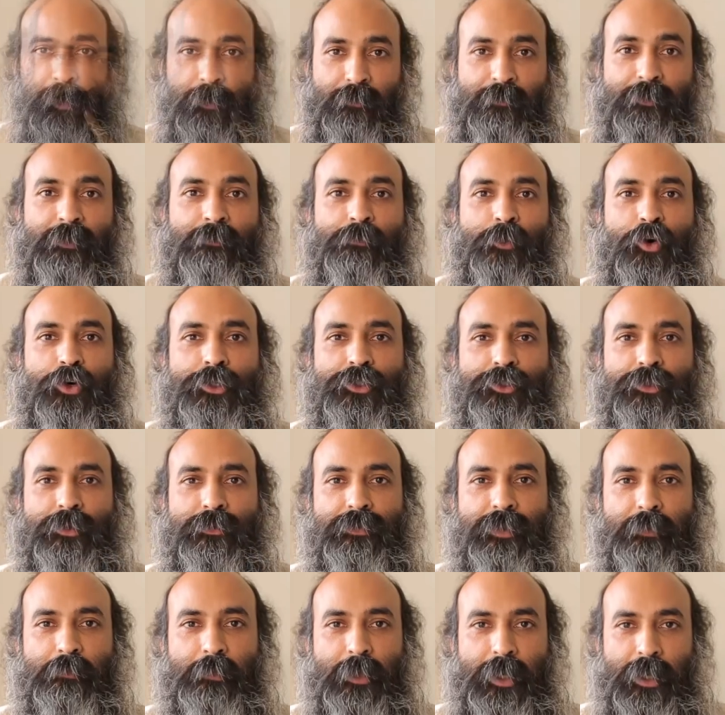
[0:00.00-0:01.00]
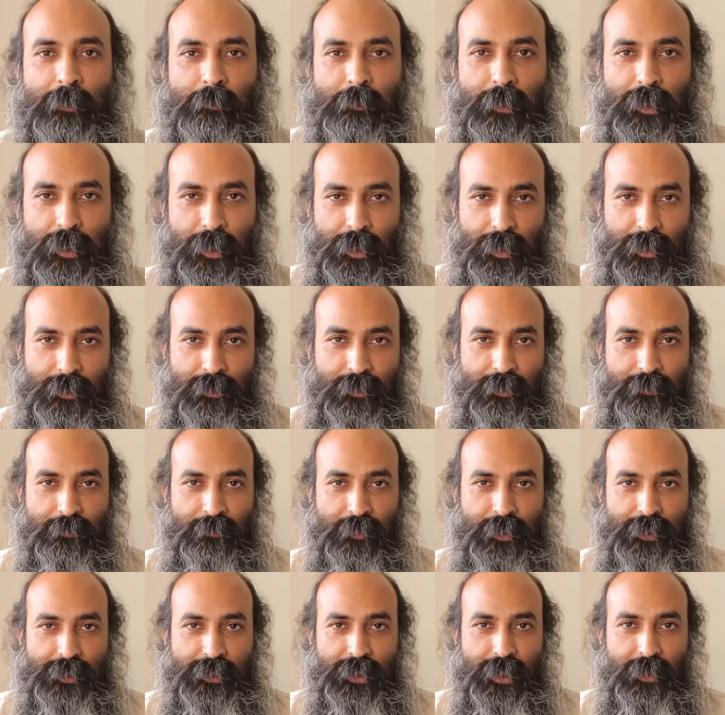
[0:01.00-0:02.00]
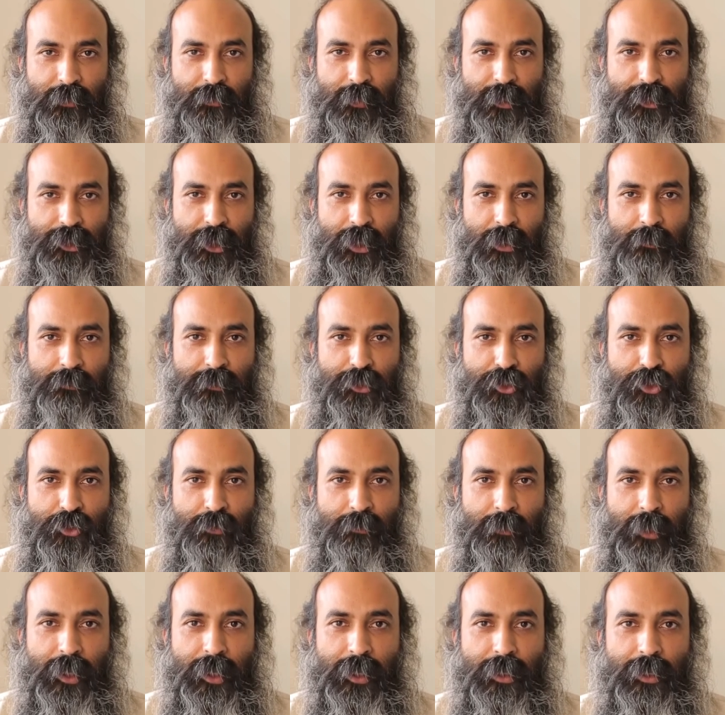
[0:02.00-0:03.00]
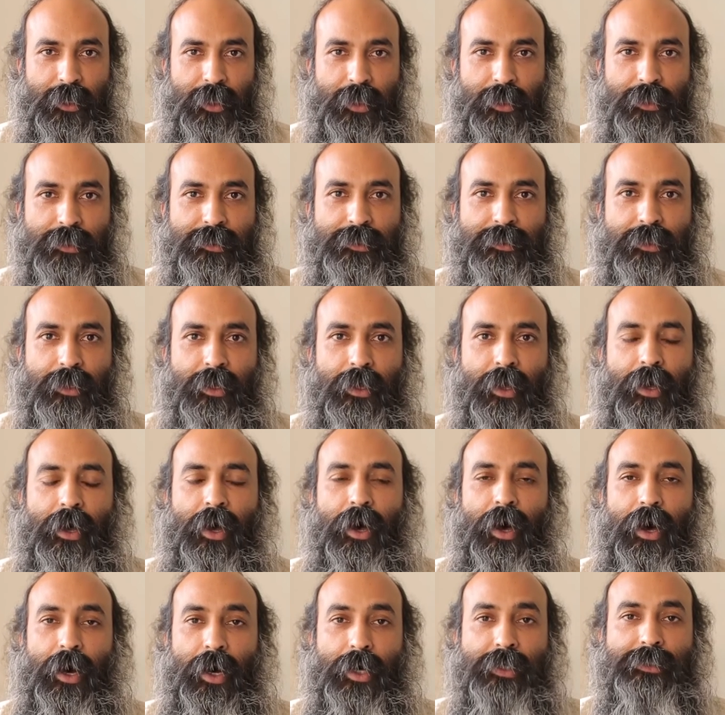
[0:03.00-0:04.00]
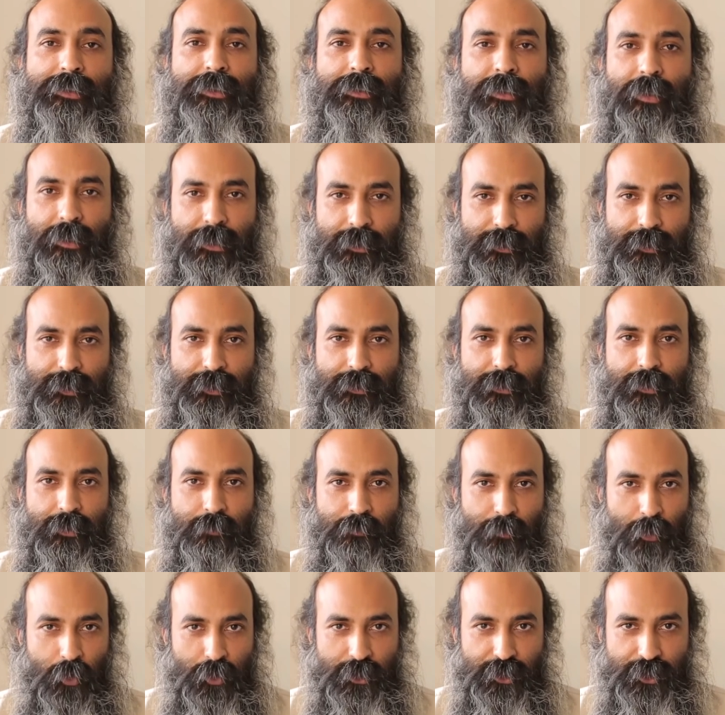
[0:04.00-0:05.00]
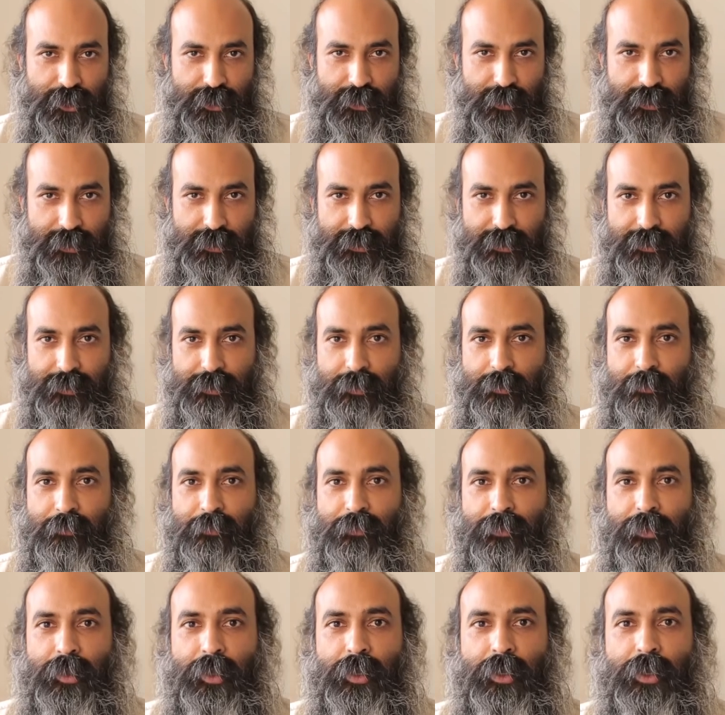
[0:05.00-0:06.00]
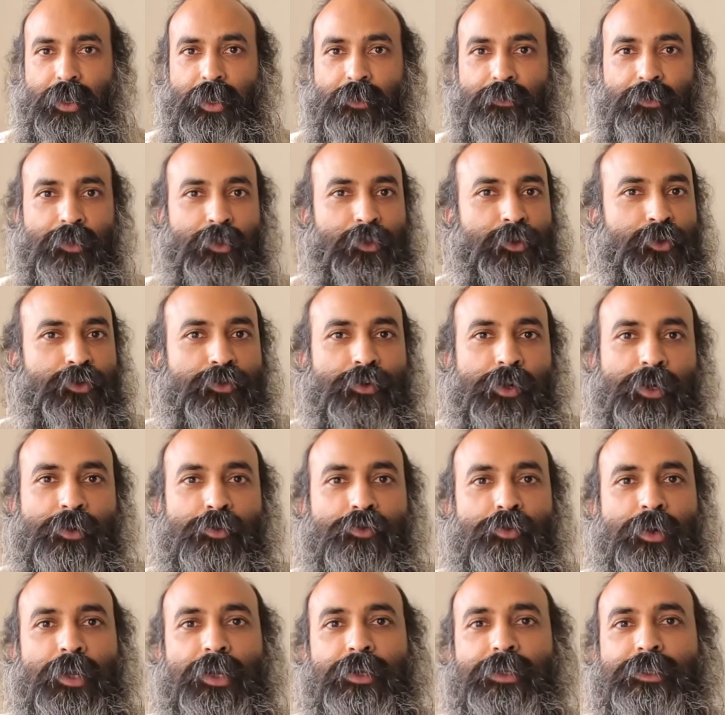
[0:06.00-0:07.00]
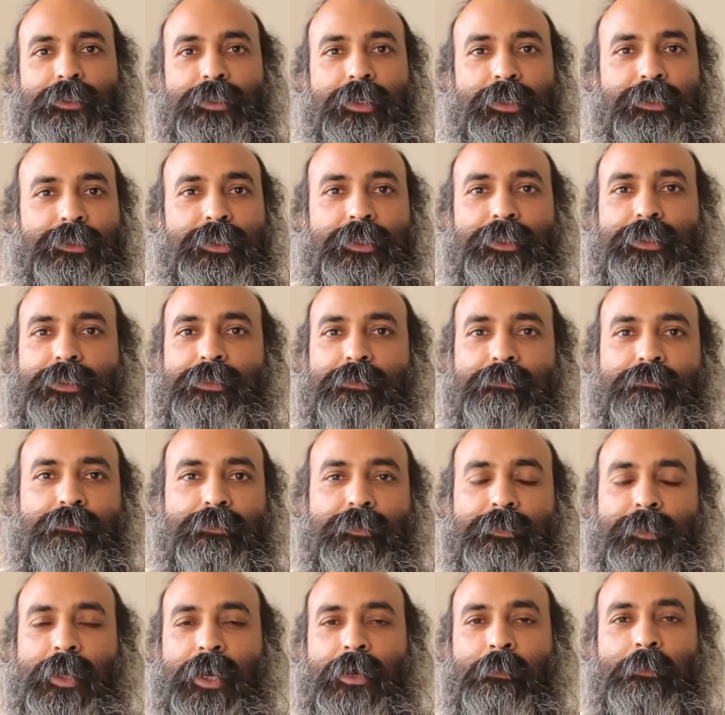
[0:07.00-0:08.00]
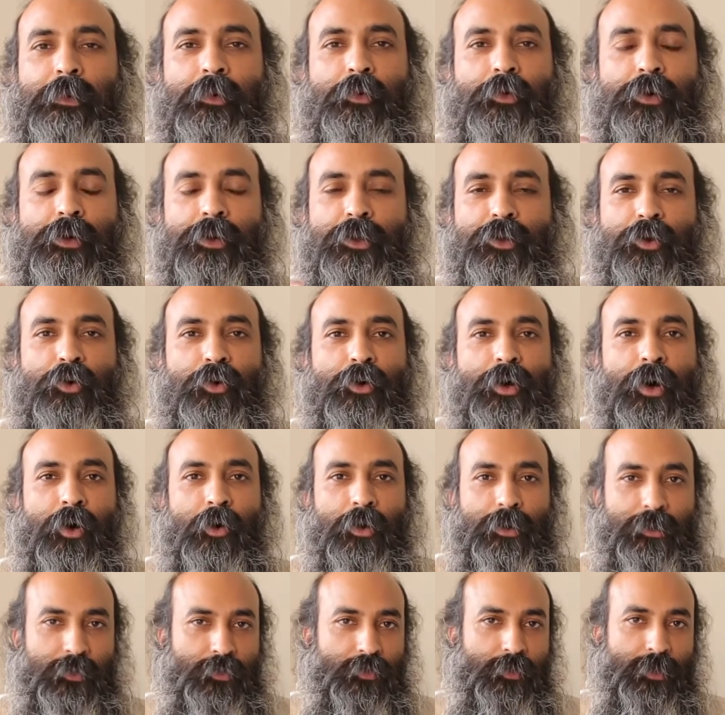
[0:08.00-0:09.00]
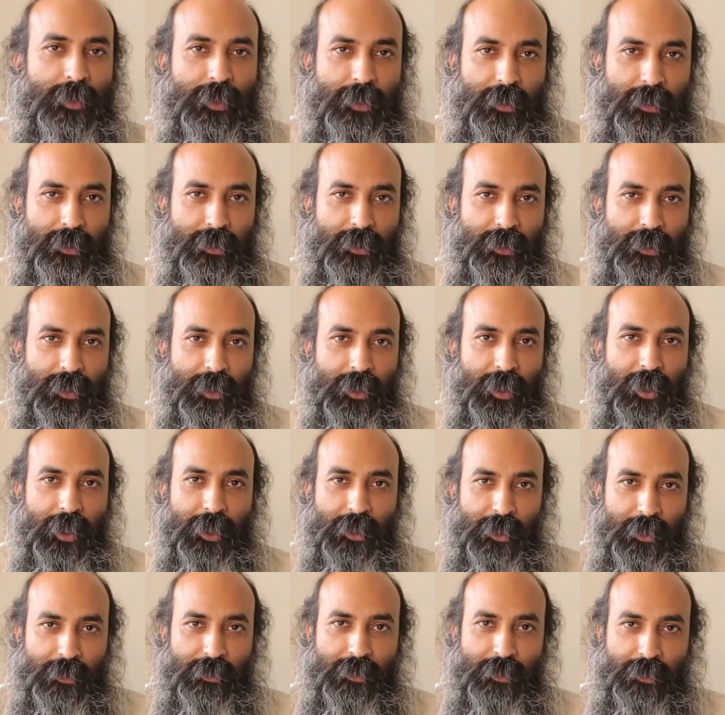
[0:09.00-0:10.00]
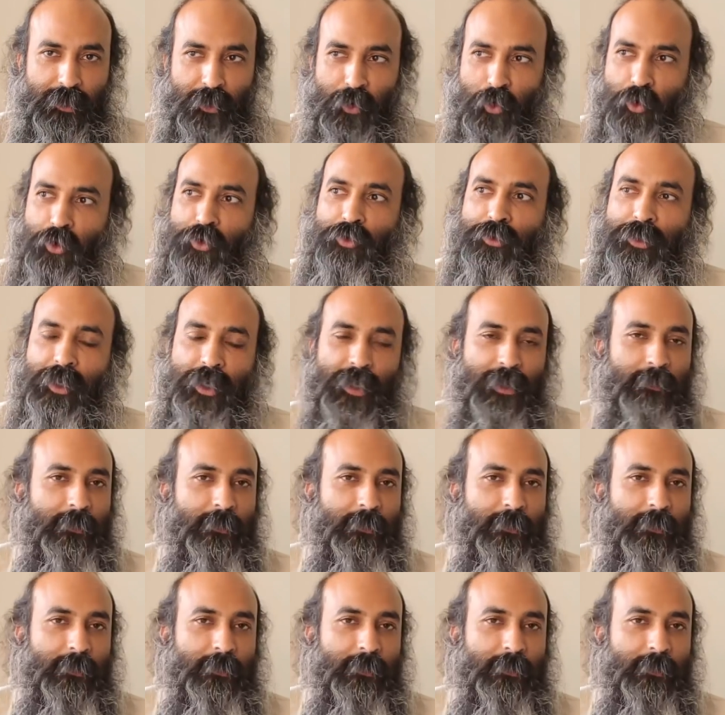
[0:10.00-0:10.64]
For most of the people, the first thing which comes to mind is asanas, the postures. If you do a Google research, just type a word yoga on Google and go to the